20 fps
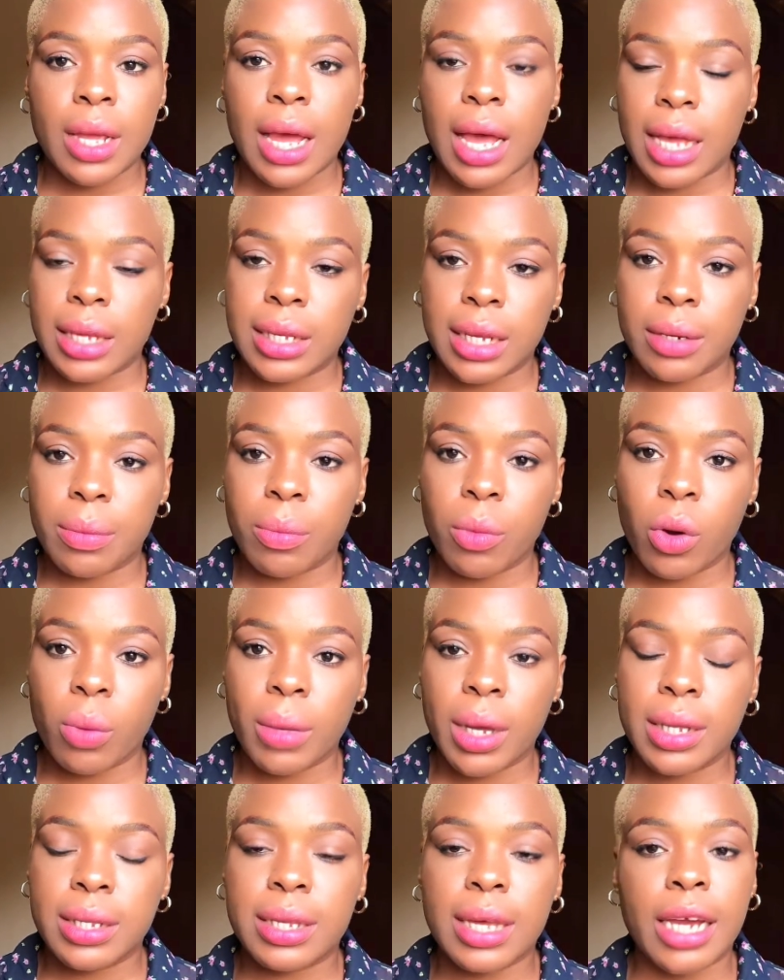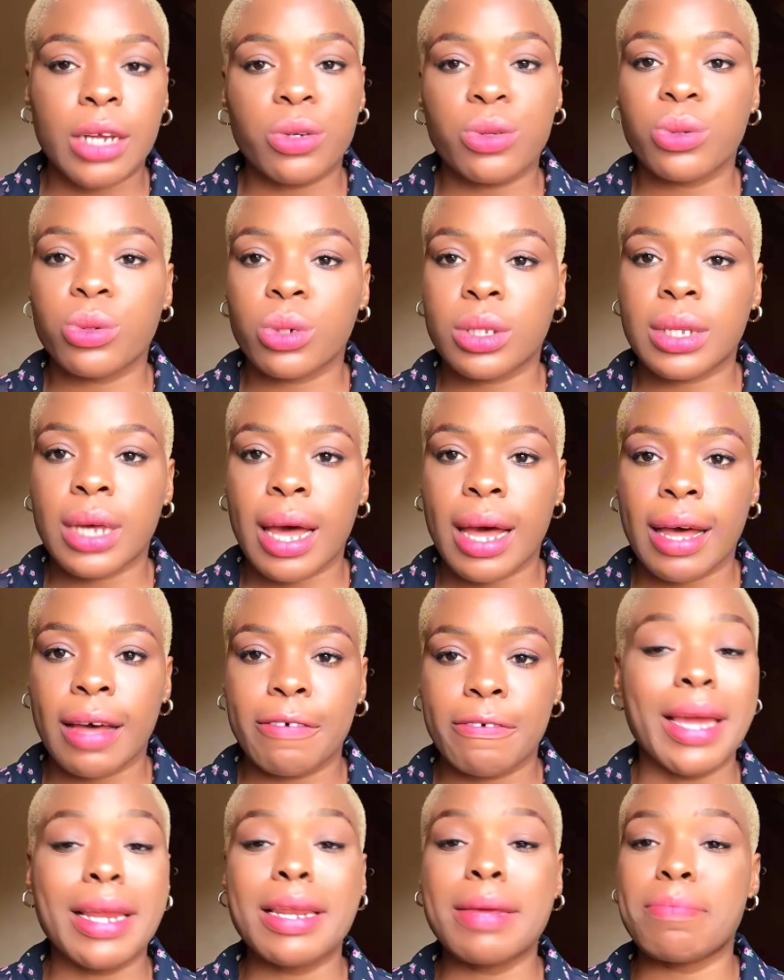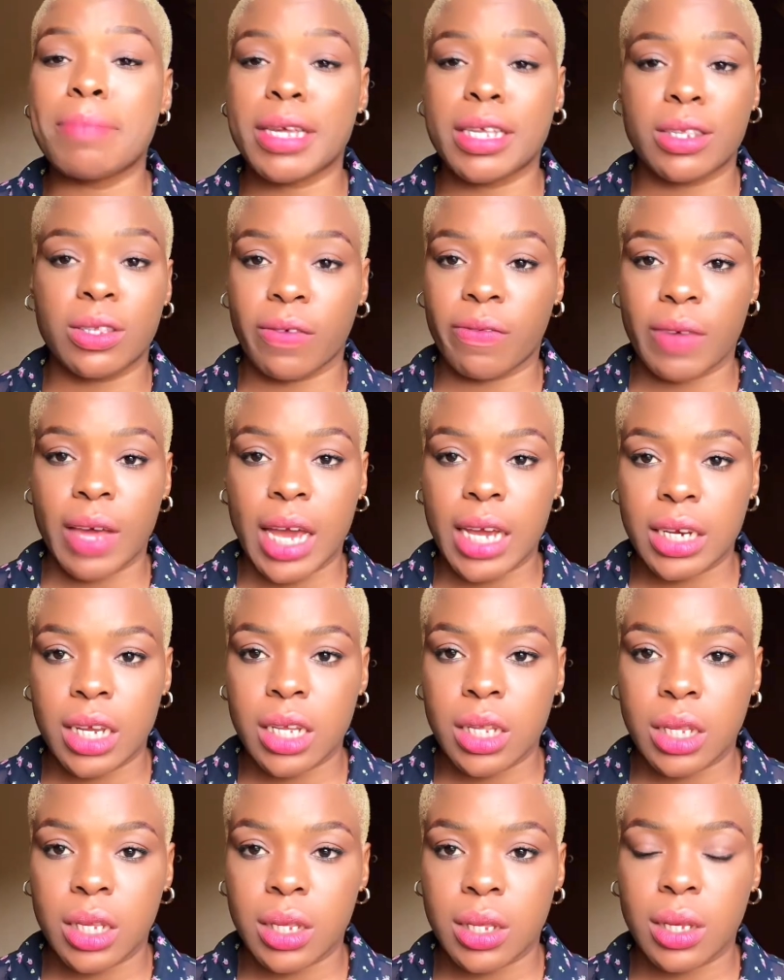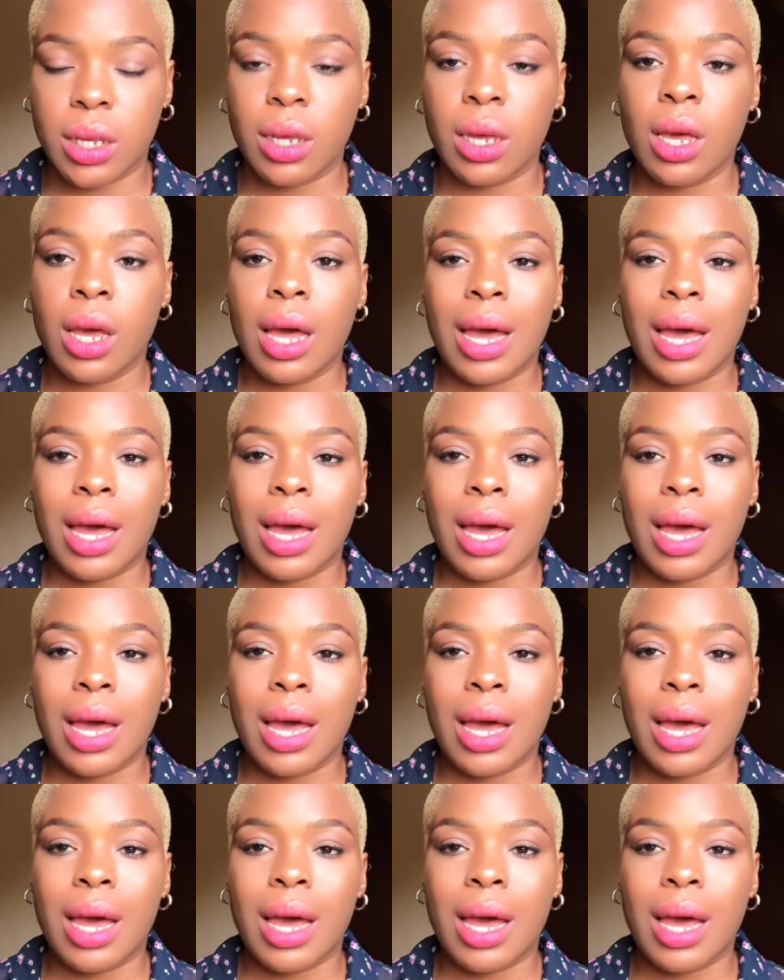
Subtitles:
as at the moment, I do not have any means of identity.